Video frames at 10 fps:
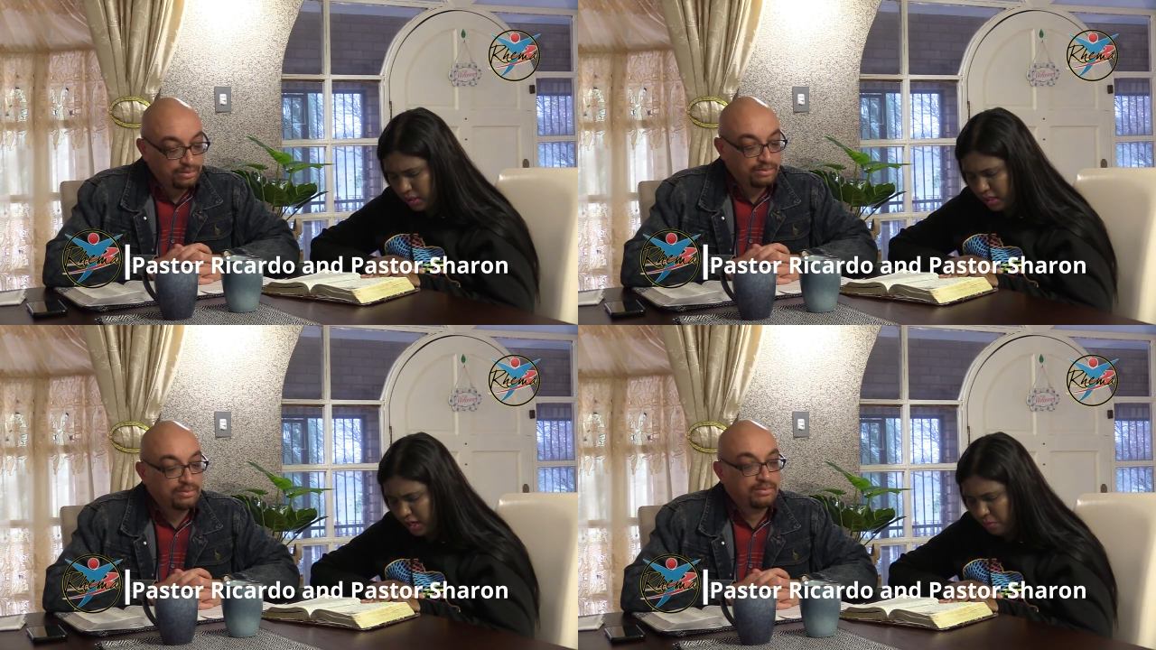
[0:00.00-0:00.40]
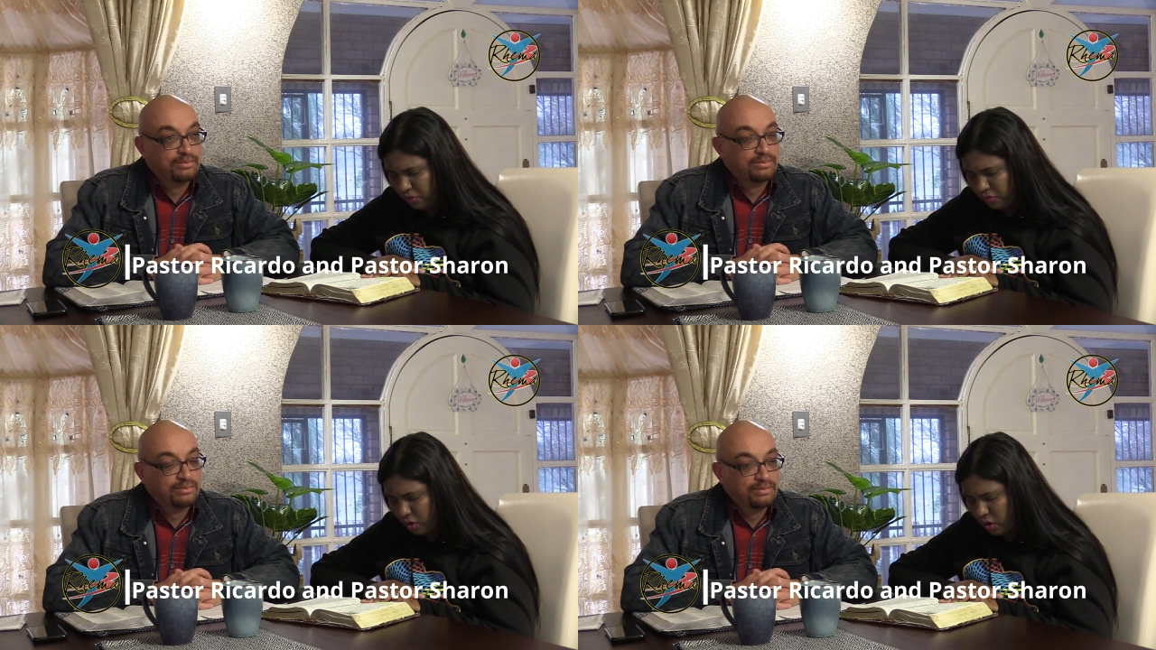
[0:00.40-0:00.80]
Speaker 1: The name
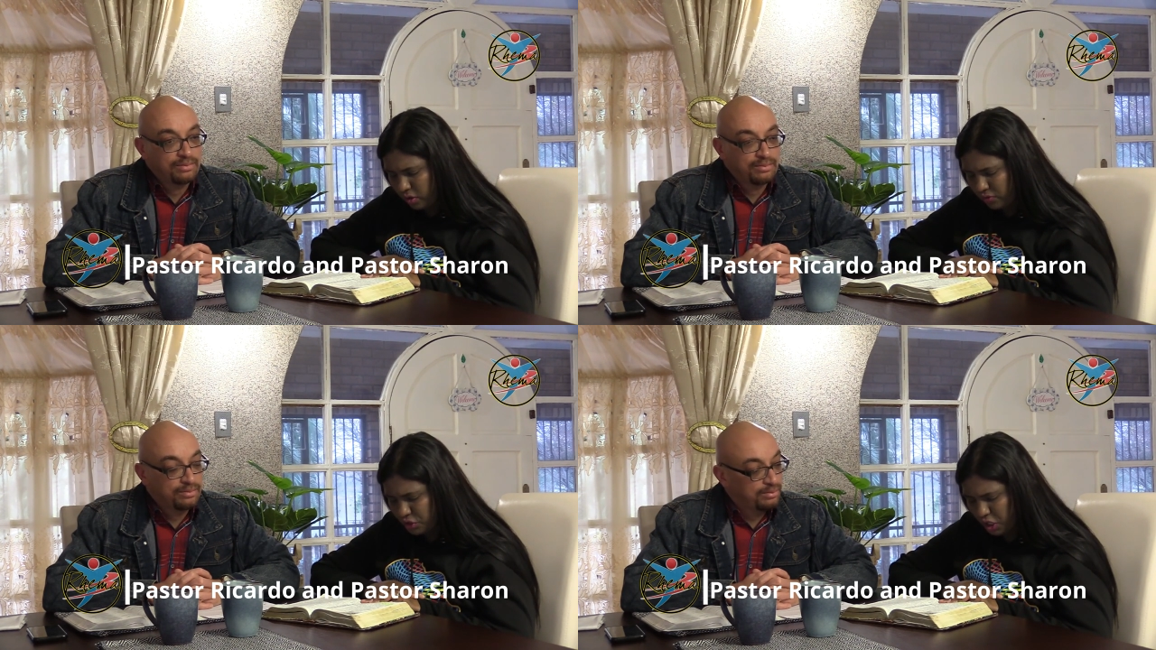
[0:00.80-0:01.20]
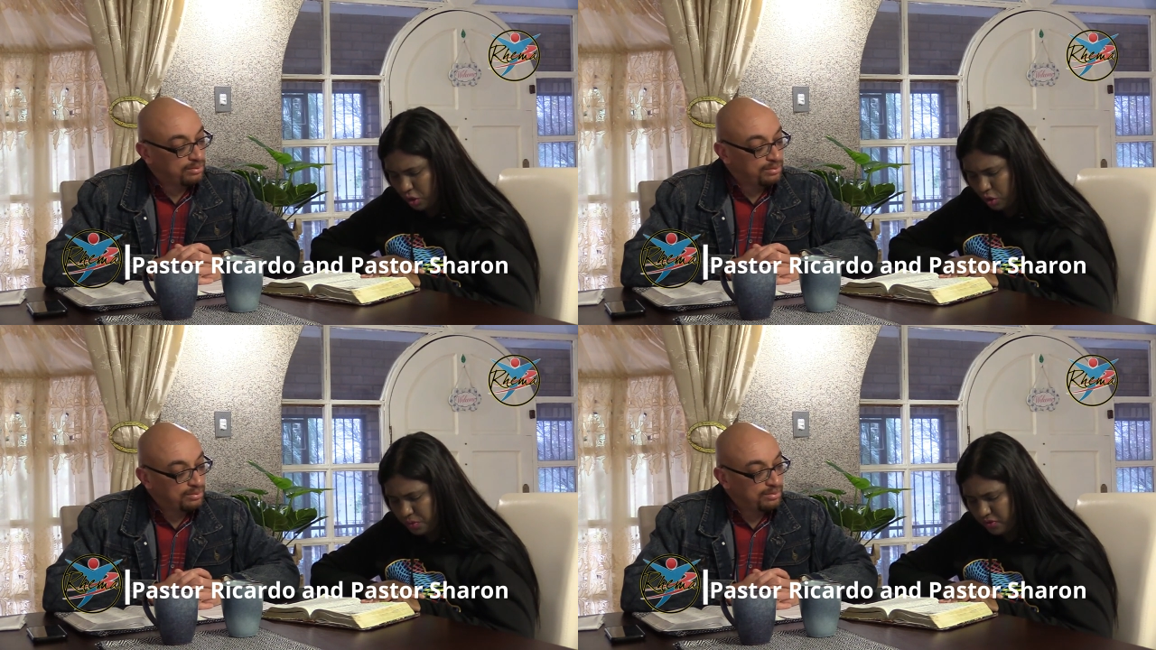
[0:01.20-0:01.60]
of God of
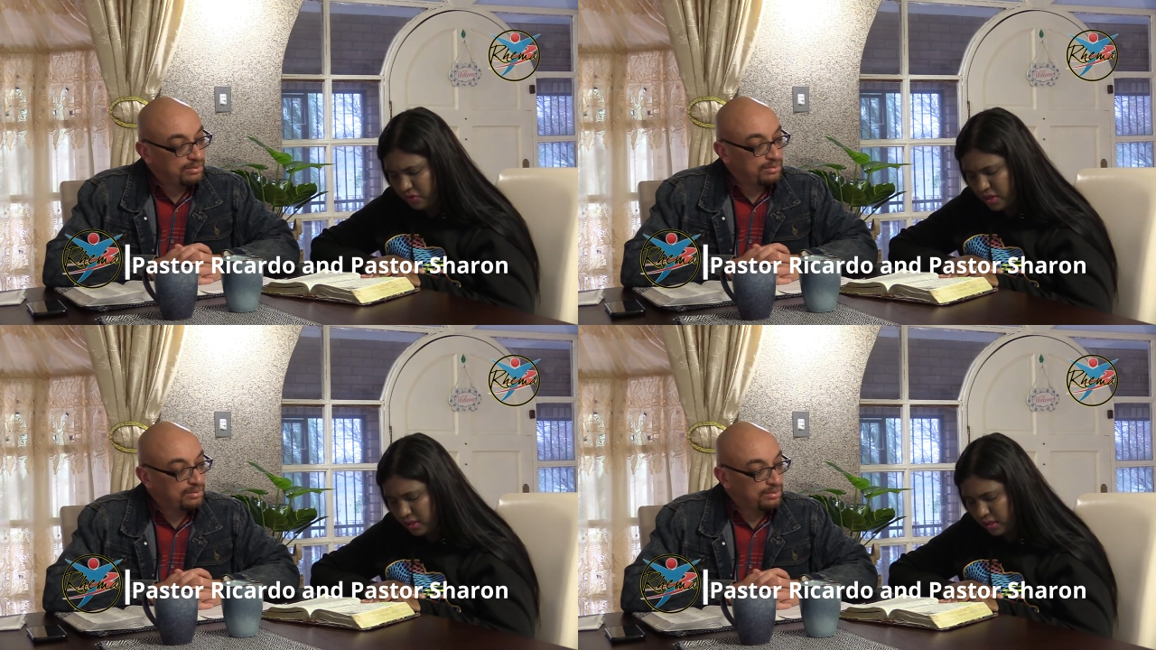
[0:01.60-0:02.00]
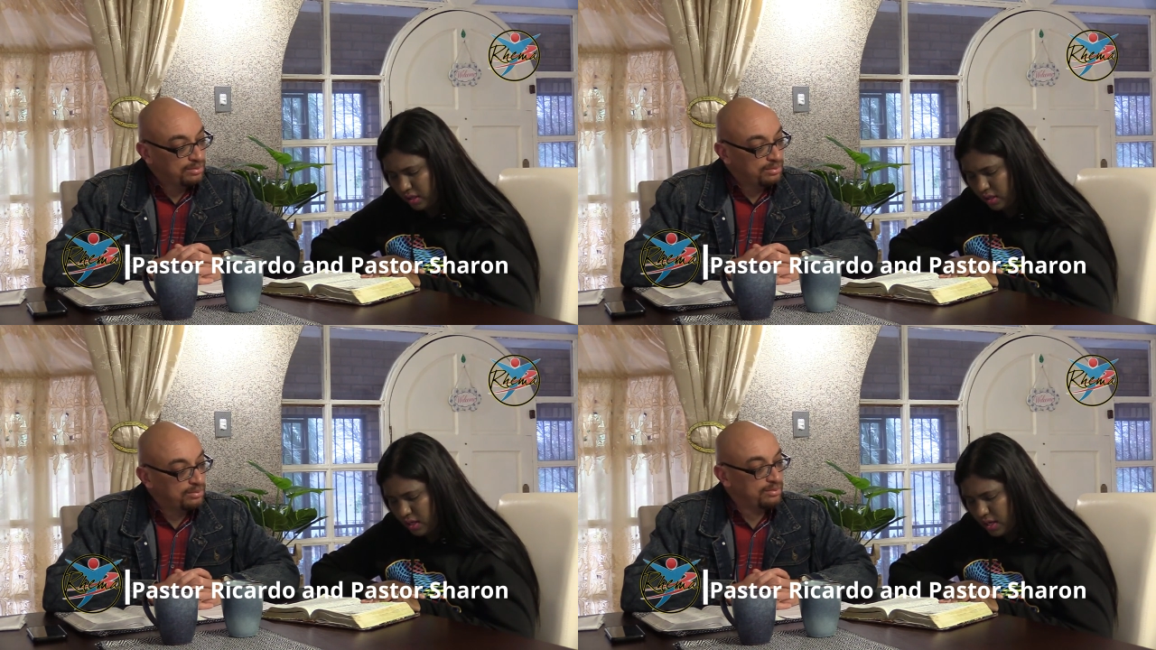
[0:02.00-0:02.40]
Jacob defend
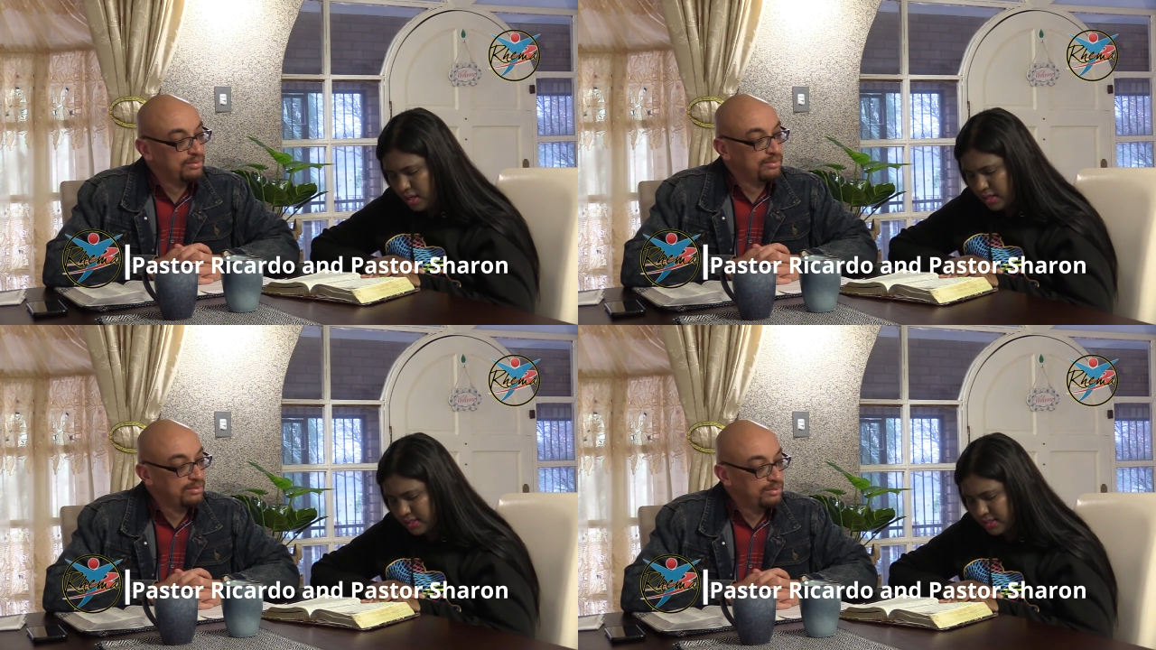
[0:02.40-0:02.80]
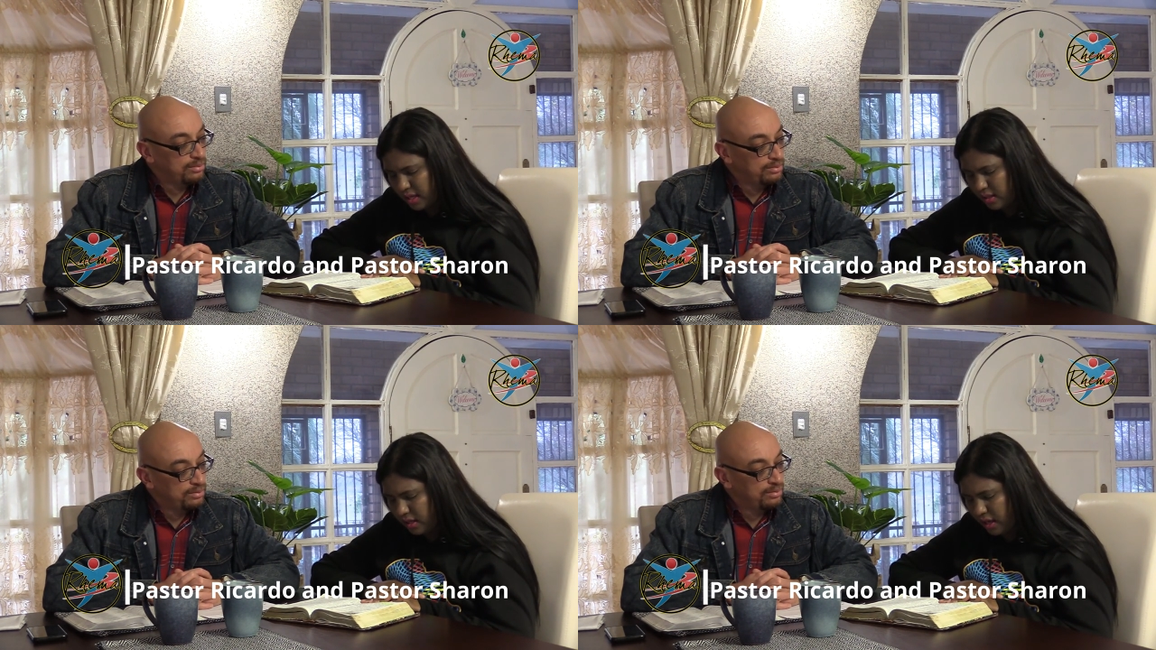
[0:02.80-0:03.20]
thee.
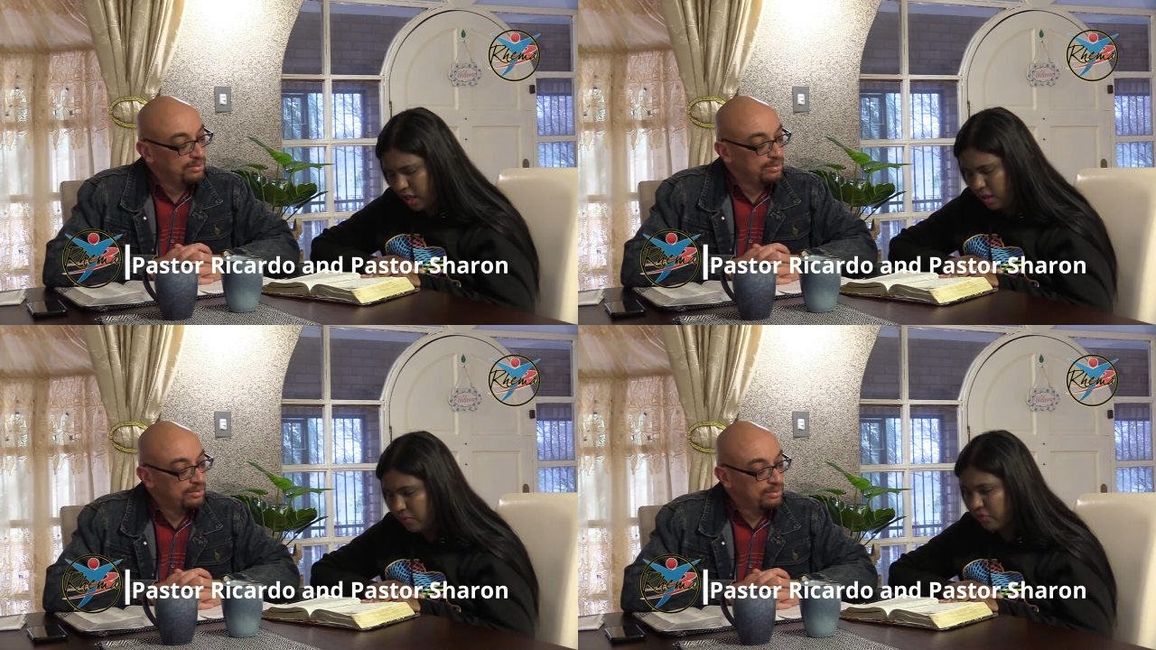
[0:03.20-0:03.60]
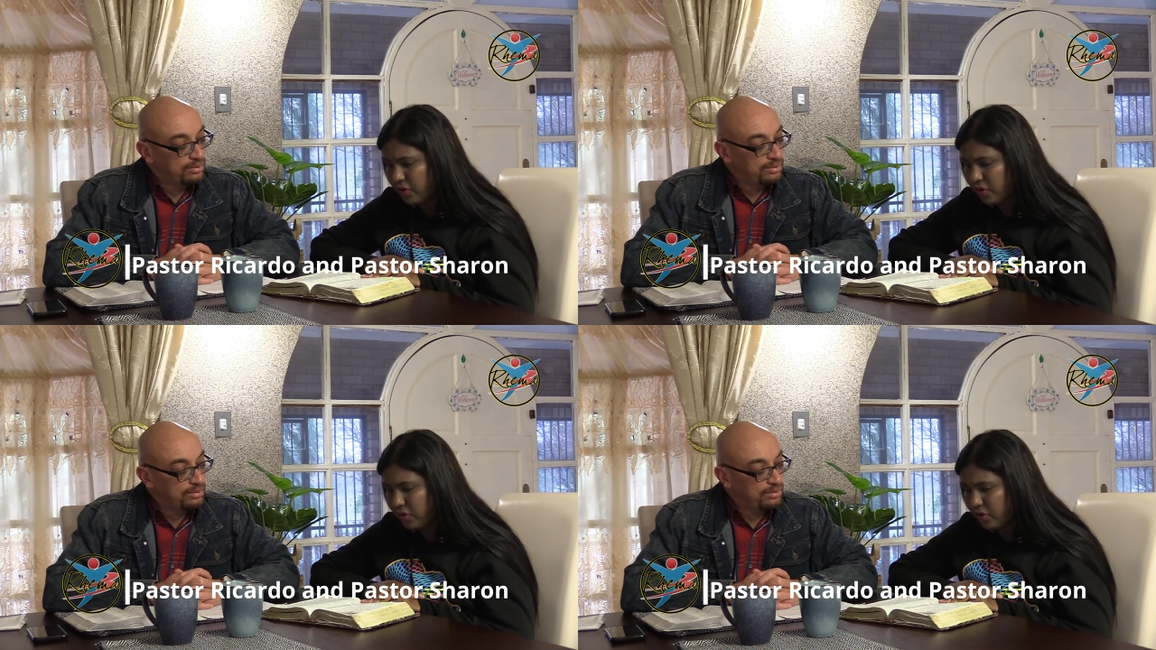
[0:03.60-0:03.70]
Send thee help